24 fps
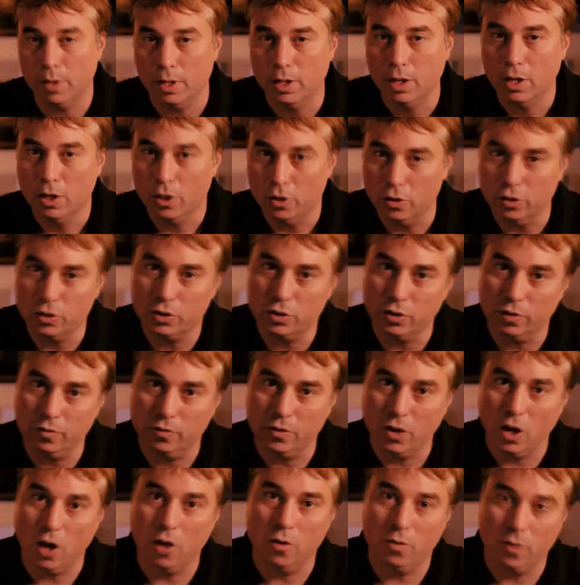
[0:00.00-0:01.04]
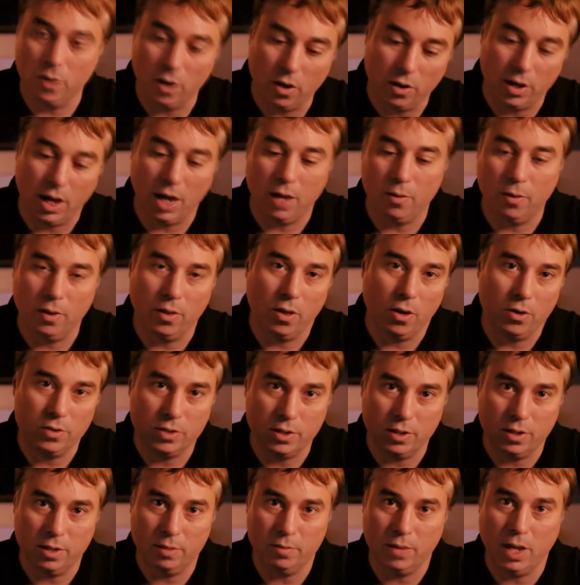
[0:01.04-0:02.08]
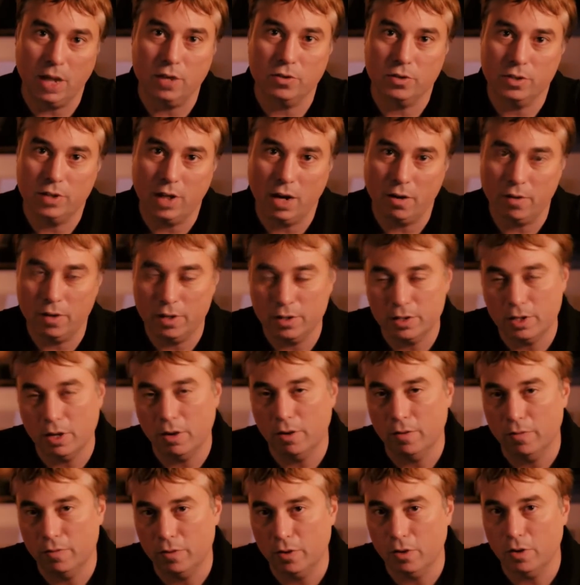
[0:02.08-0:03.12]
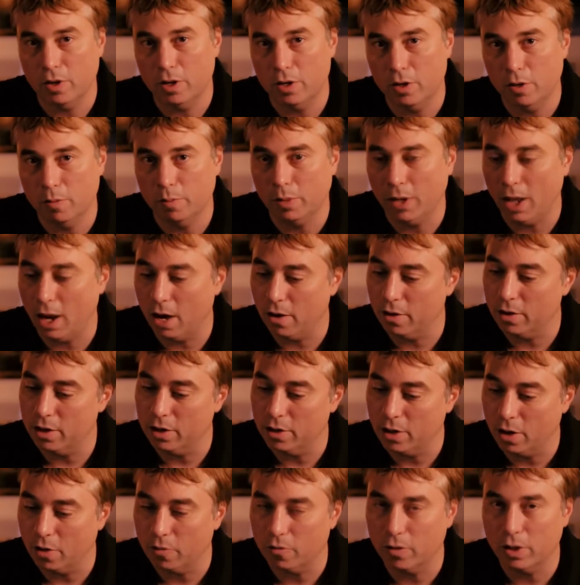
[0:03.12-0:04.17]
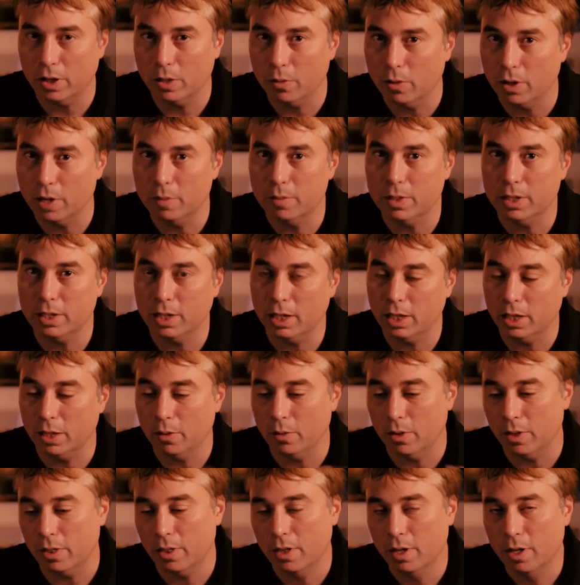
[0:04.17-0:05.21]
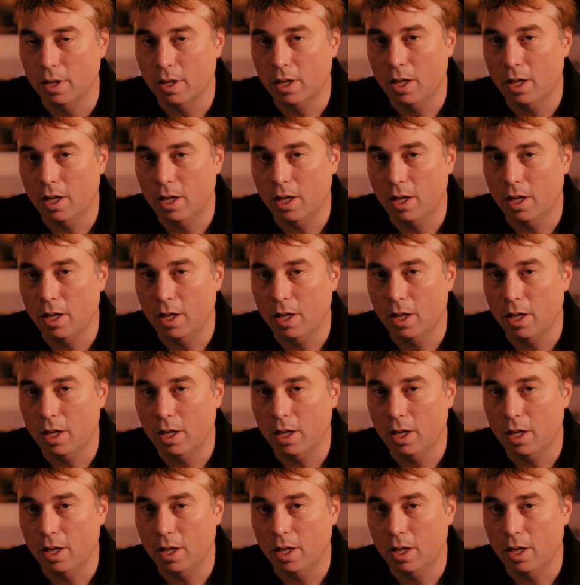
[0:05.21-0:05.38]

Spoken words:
but you'll sort of know that, okay, well, those are the dangerous areas, so if you're a new player and you don't really want to be dealing with